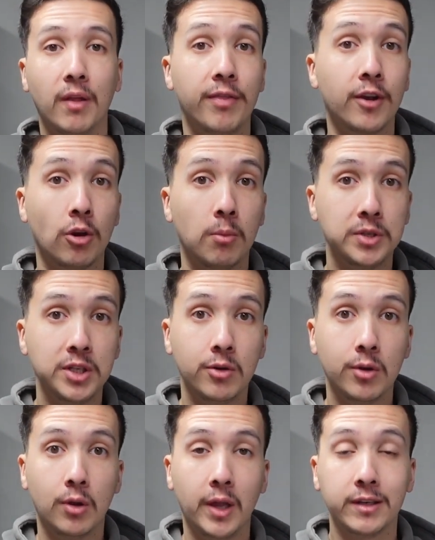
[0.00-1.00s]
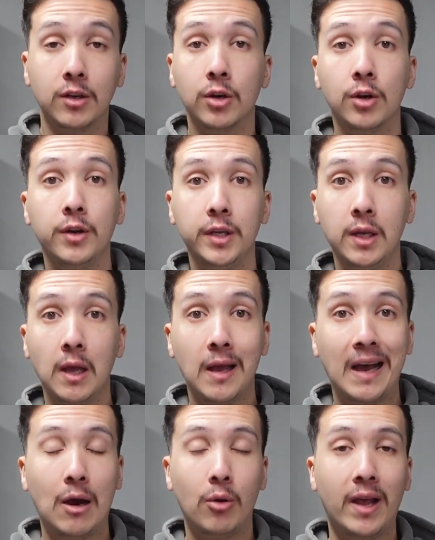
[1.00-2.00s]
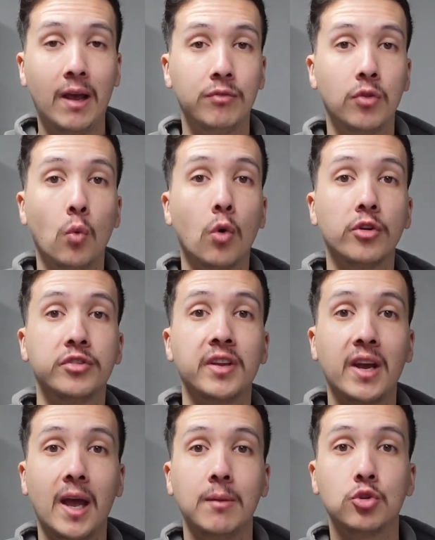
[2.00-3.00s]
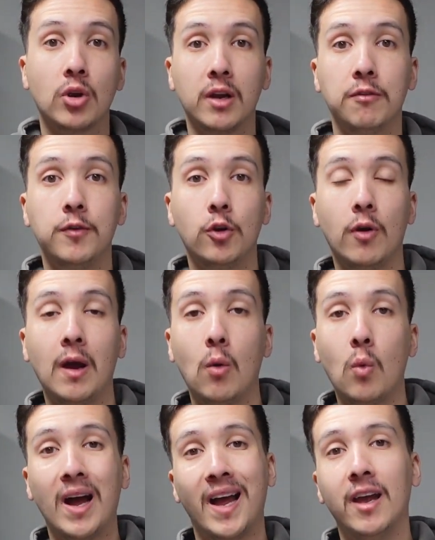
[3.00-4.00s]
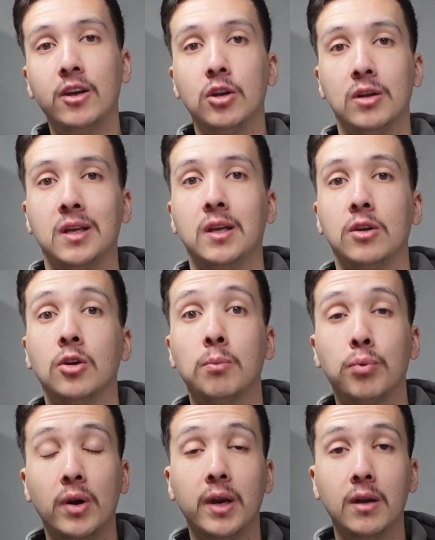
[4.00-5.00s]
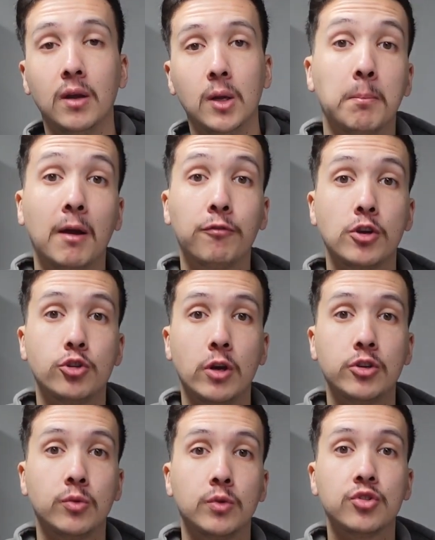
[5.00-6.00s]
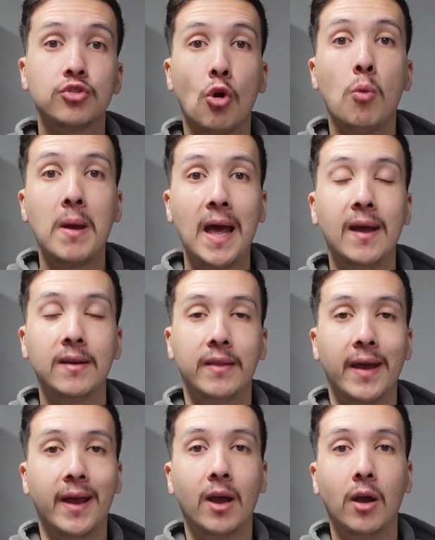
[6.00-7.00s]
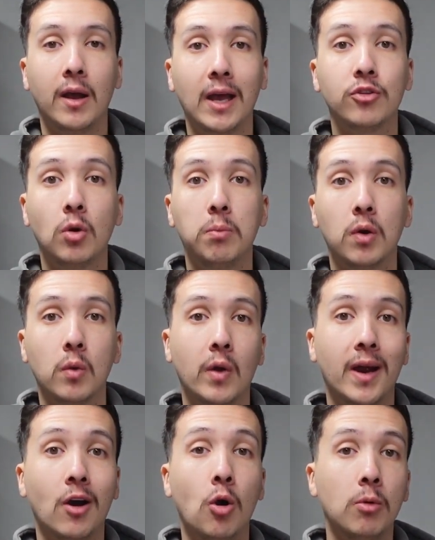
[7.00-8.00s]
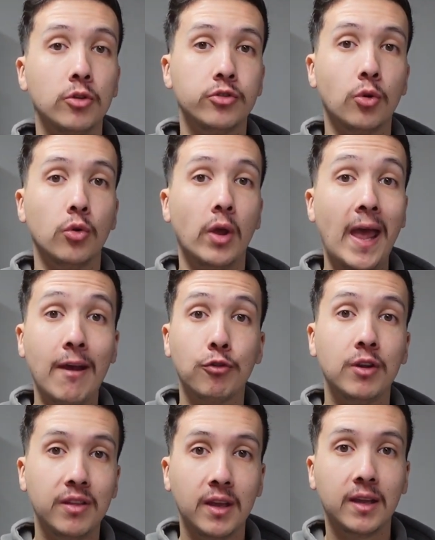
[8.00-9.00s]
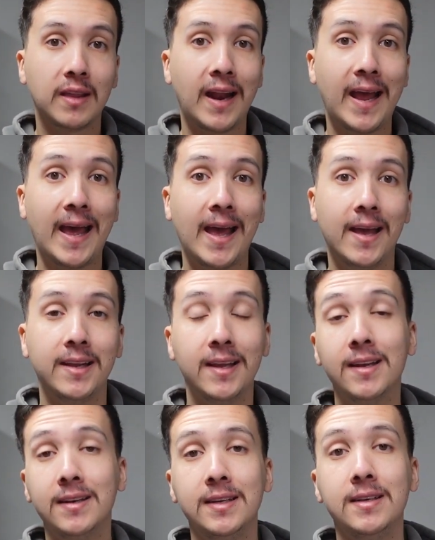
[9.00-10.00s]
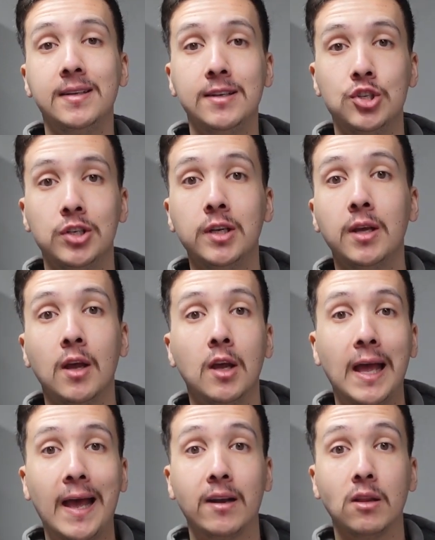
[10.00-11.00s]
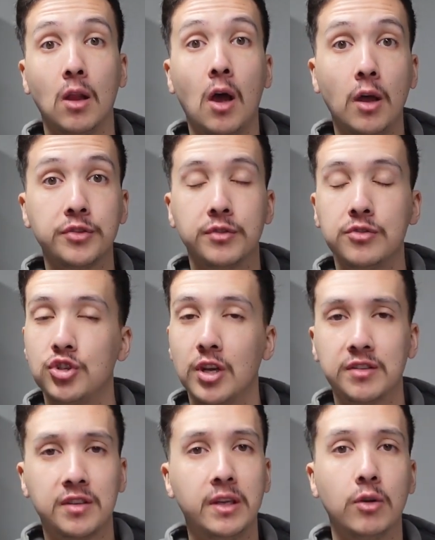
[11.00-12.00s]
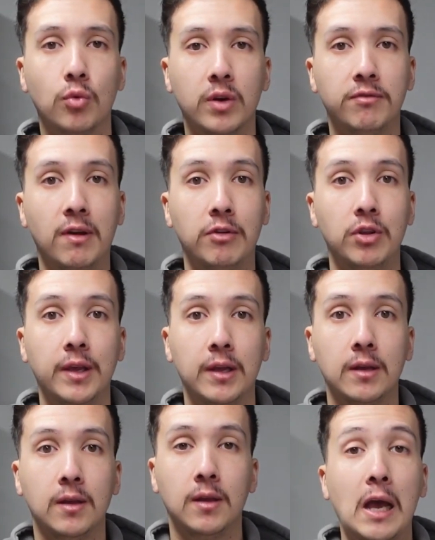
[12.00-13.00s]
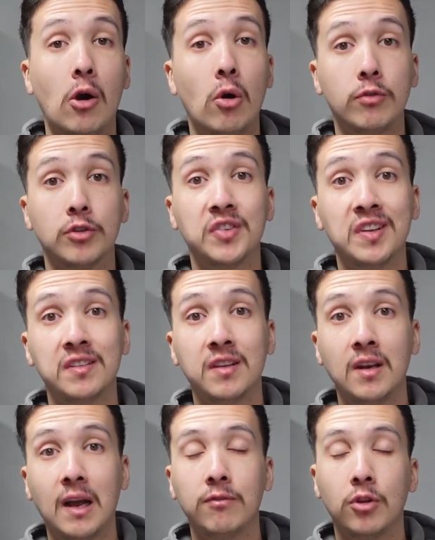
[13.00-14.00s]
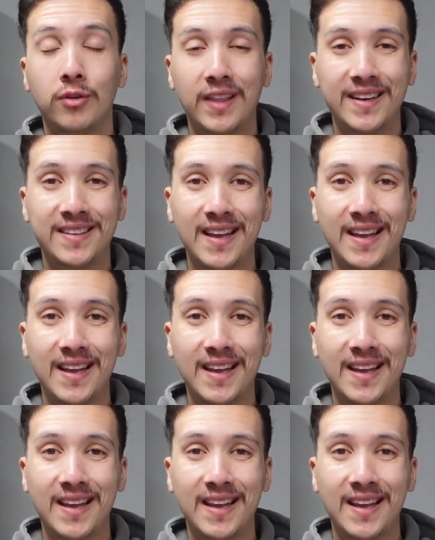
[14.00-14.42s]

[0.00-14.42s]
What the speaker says: a thicker material like a hoodie, I would have the worst time trying to figure out why I couldn't get a good print. My frustration was so bad that I got to a point where I almost sold everything that I had in DTG at a loss just to get rid of everything. However, since then, I've learned that